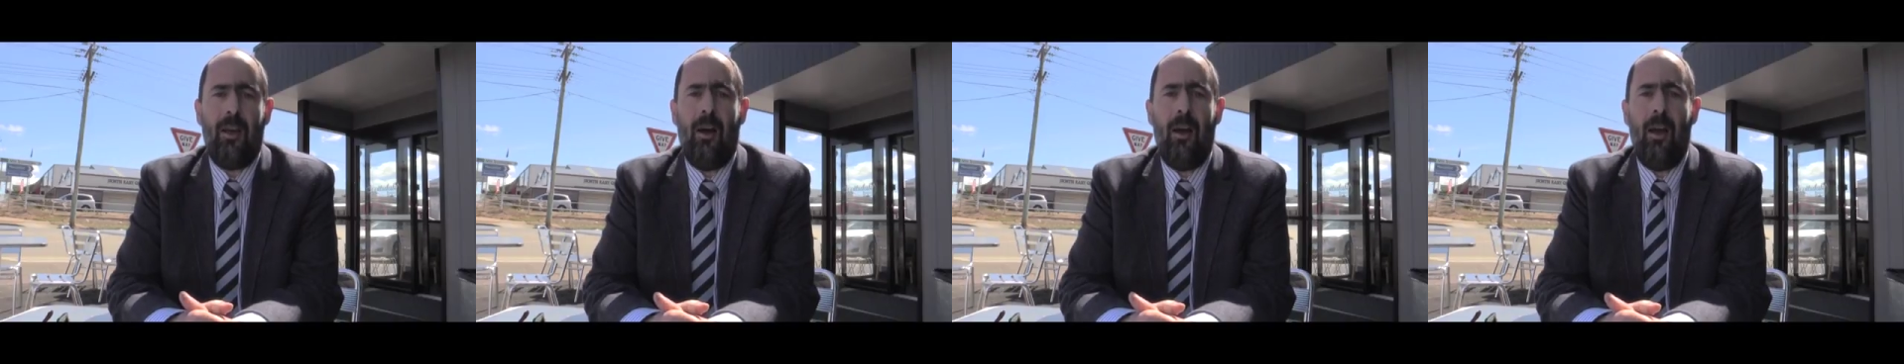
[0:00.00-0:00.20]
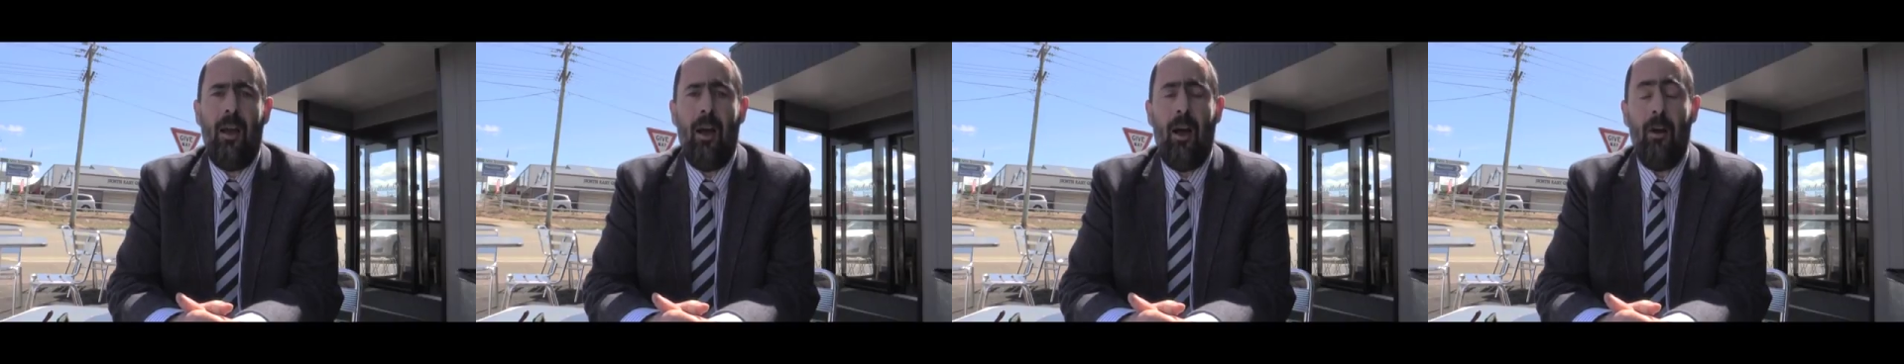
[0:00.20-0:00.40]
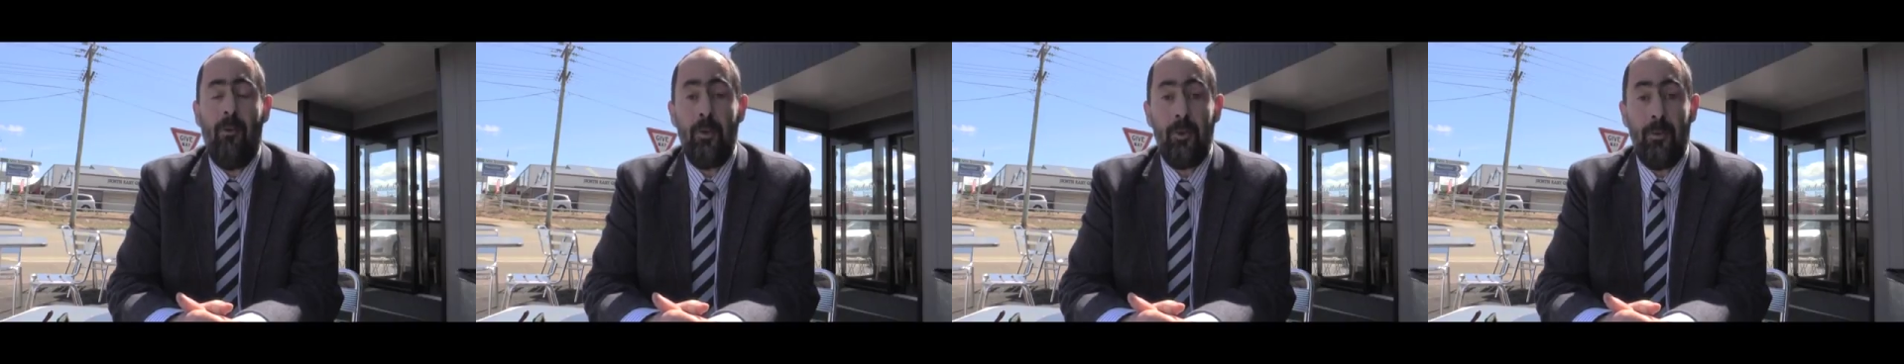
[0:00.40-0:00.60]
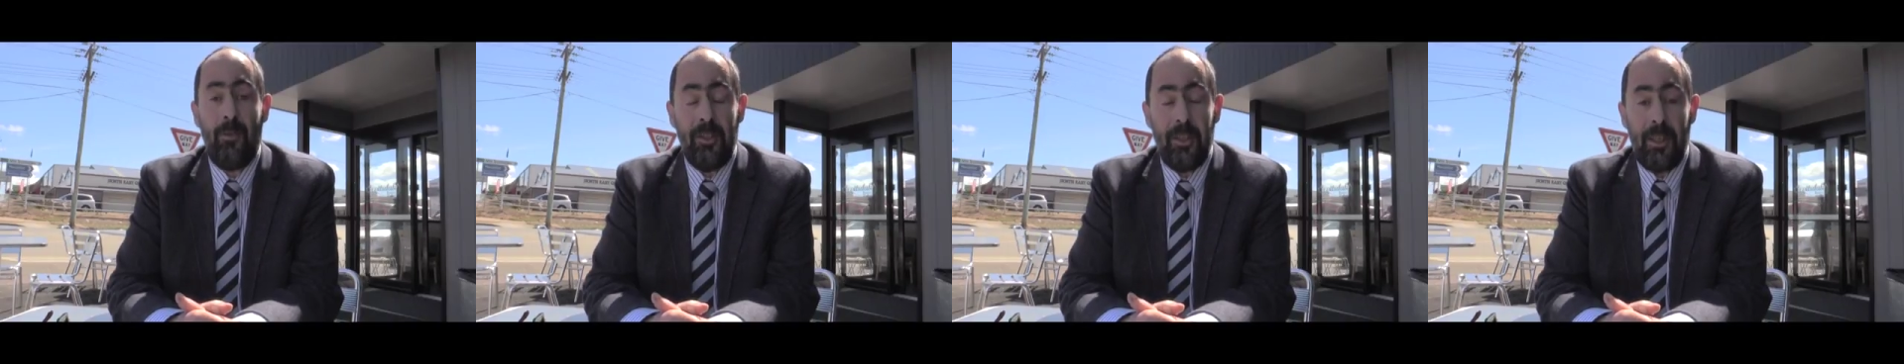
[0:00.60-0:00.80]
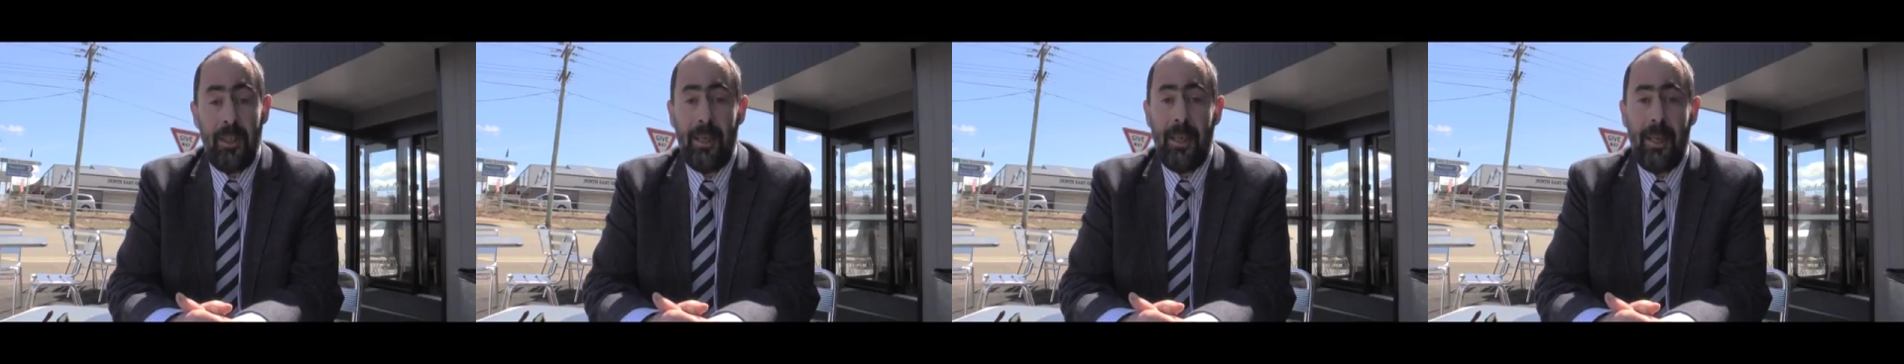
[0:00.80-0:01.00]
I was
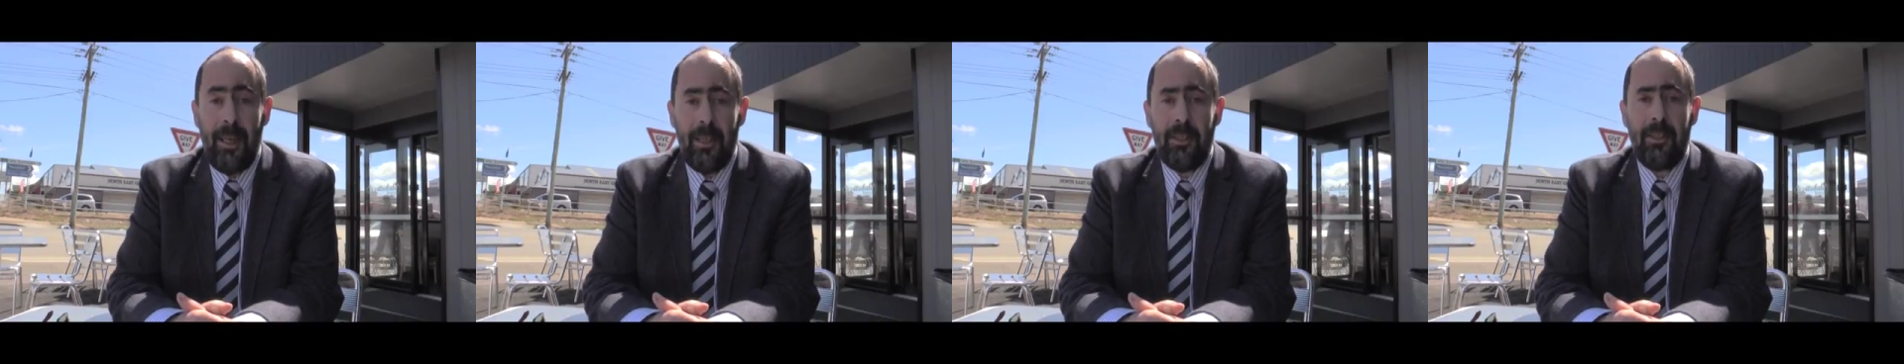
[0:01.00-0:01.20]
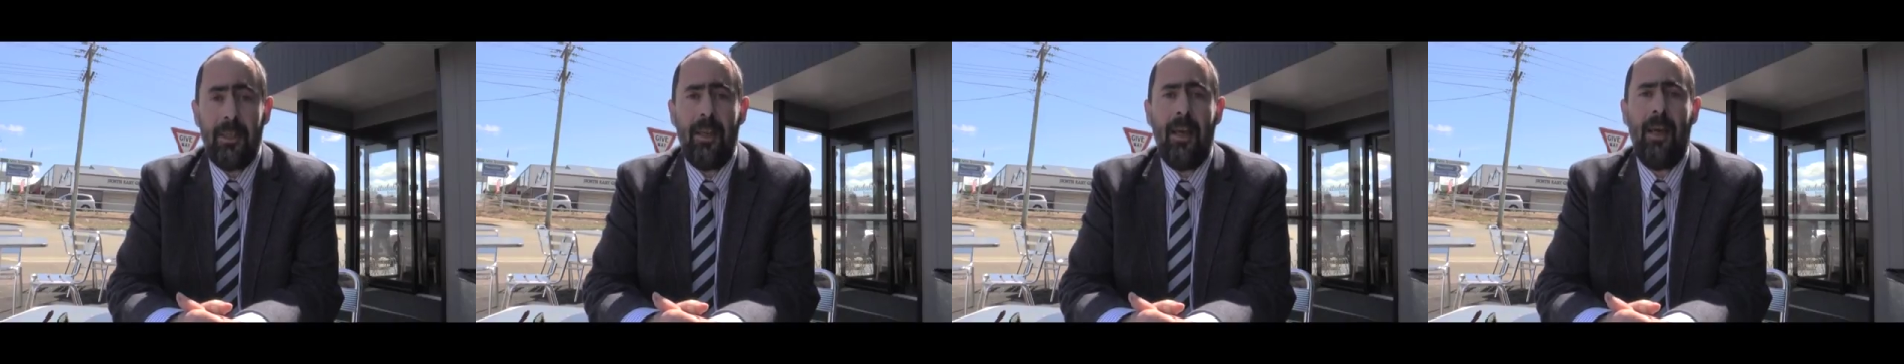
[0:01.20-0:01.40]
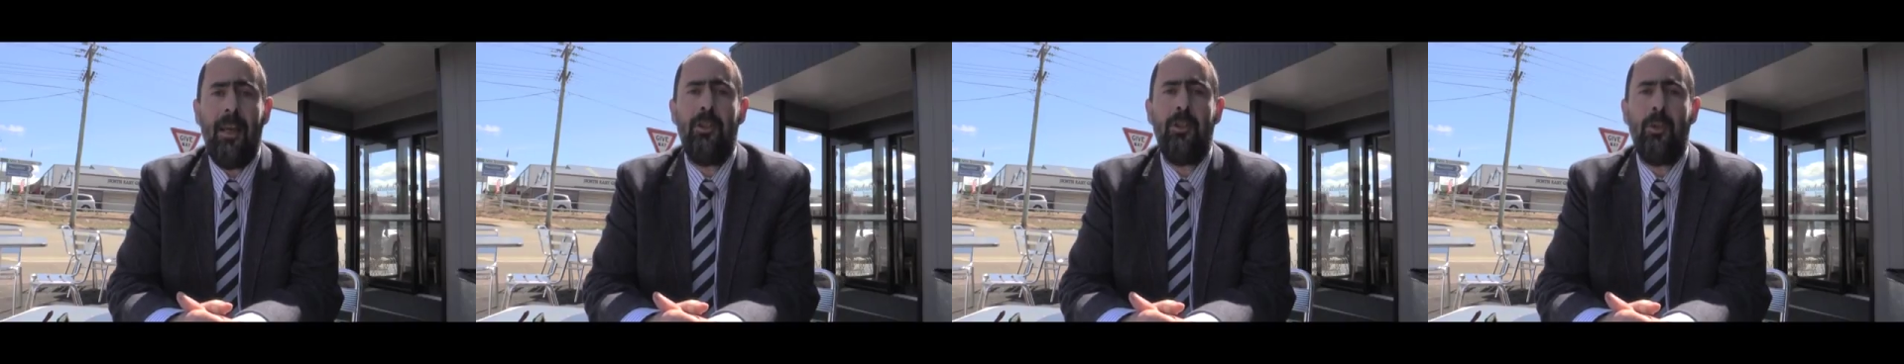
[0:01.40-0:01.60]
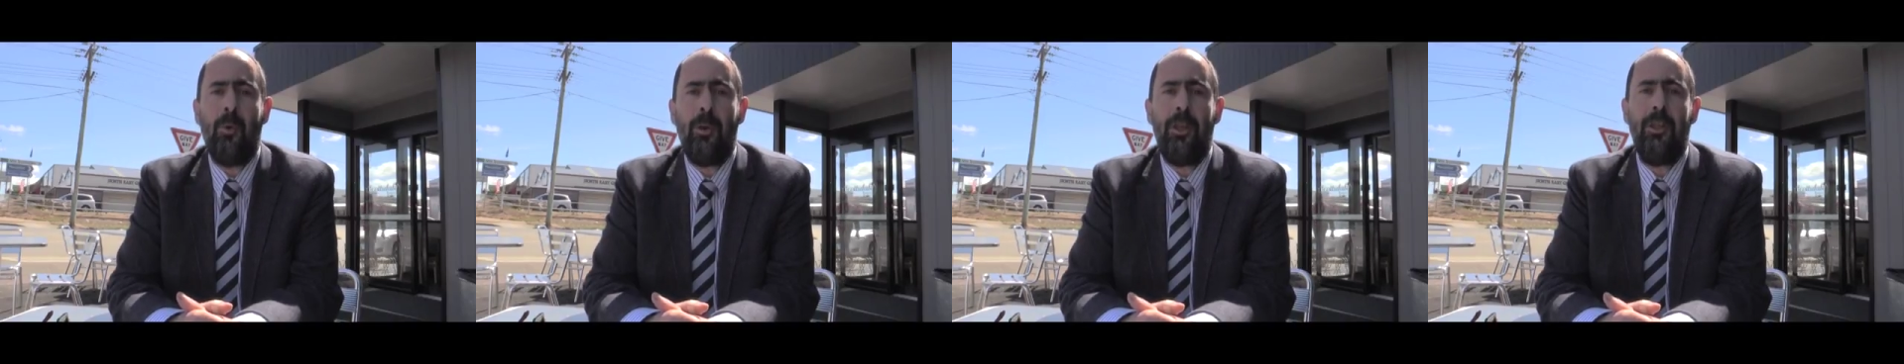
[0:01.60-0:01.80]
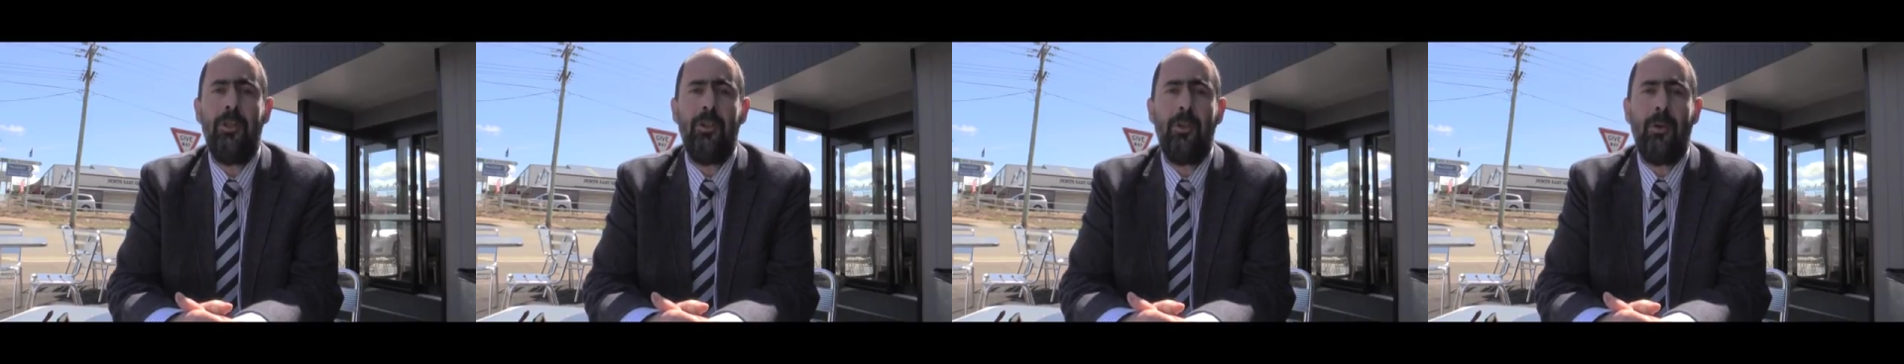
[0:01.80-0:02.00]
visiting here today
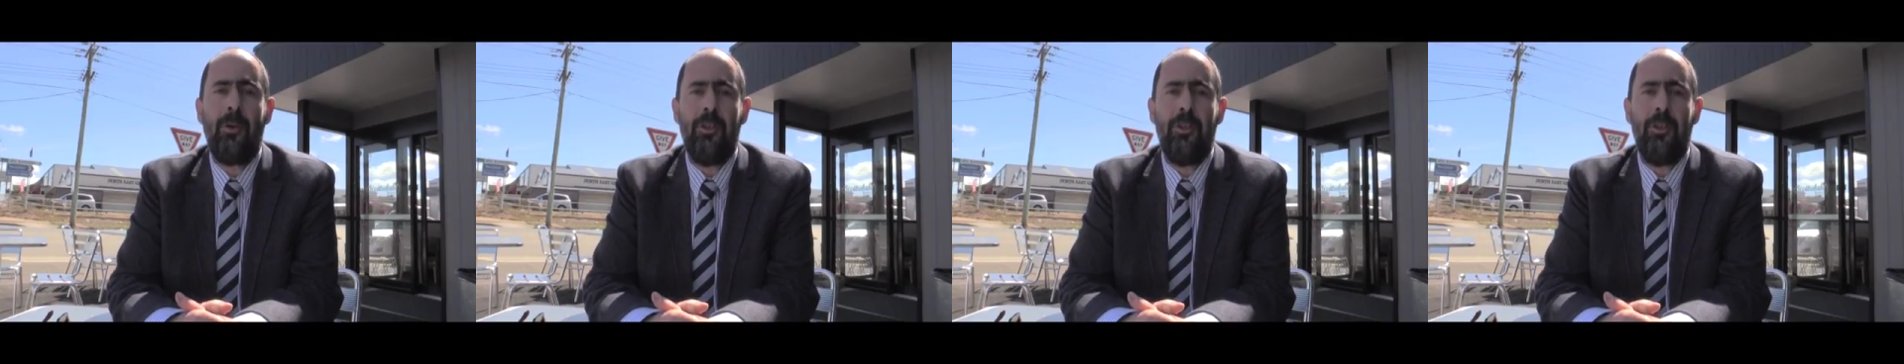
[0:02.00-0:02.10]
talking to